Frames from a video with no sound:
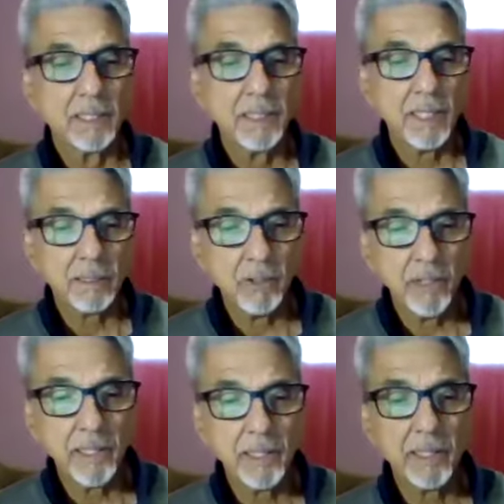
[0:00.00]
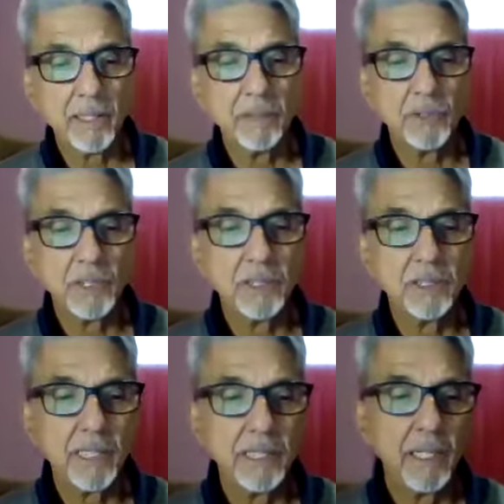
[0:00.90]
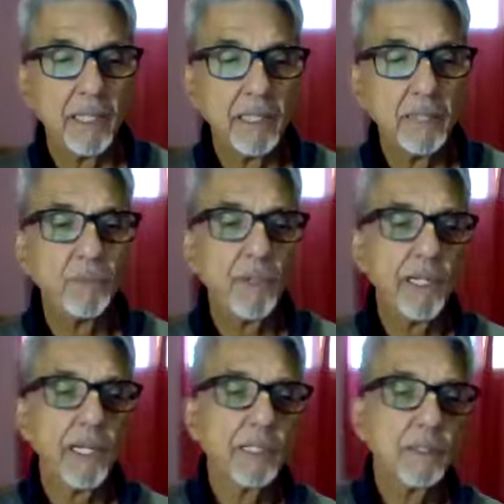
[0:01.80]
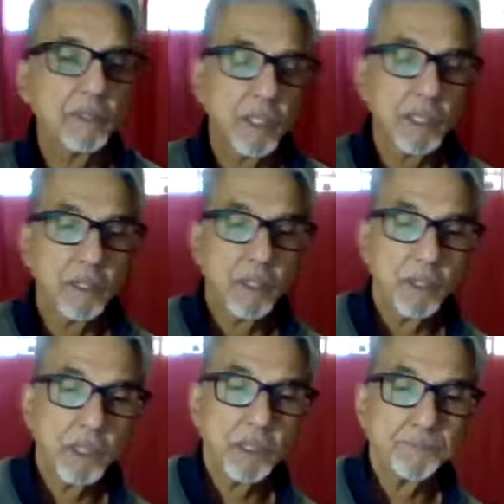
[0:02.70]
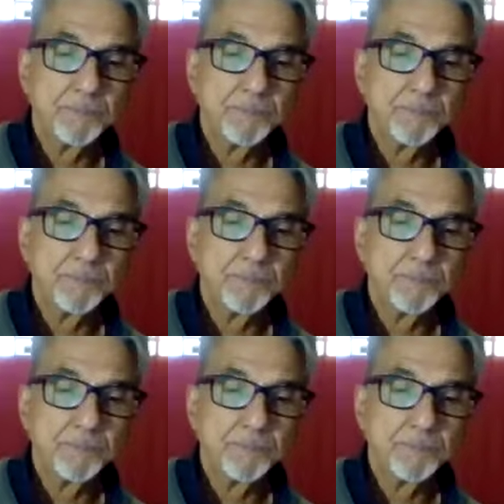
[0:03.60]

the glory of this infinite God, Lord?